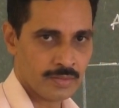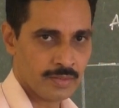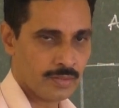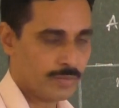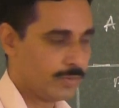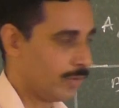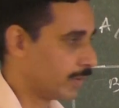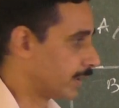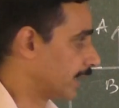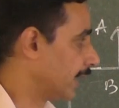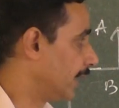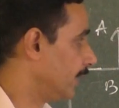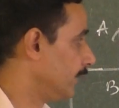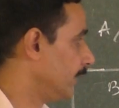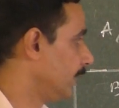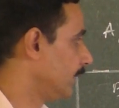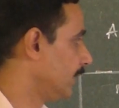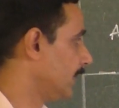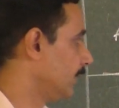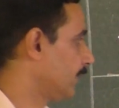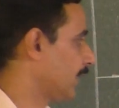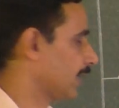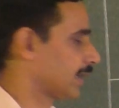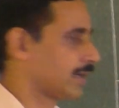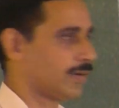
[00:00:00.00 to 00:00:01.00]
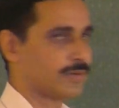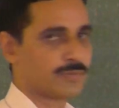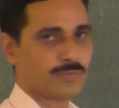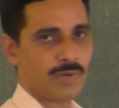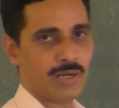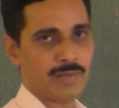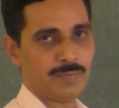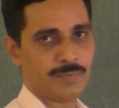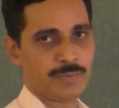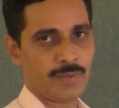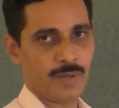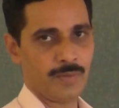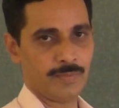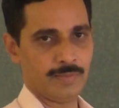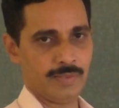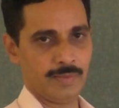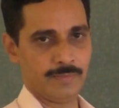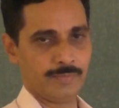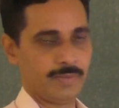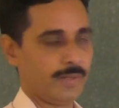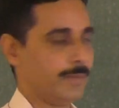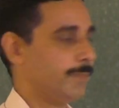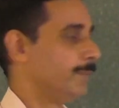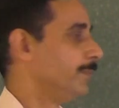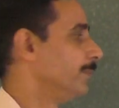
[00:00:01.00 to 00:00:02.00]
Okay, we will work out one
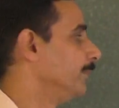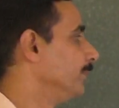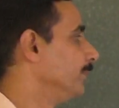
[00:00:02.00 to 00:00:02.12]
problem now.